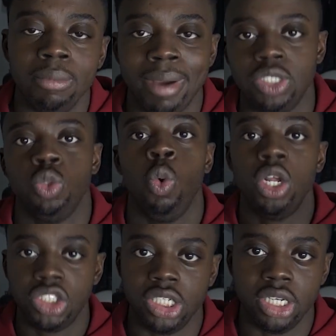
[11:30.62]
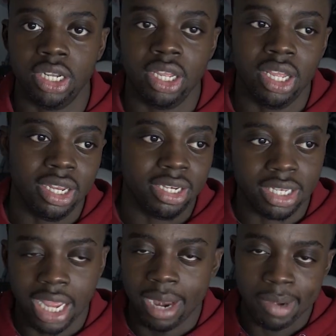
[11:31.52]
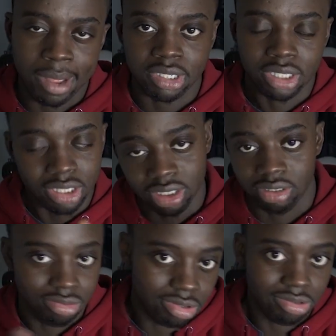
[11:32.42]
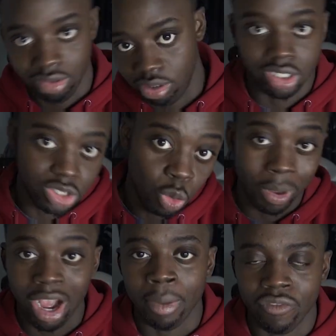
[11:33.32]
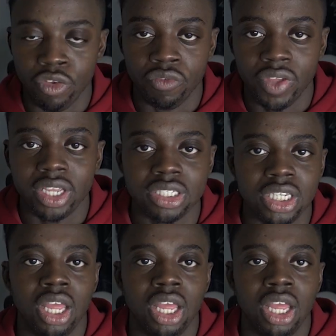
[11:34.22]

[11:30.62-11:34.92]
by just watching the time lapse, because you can still pick up a few things,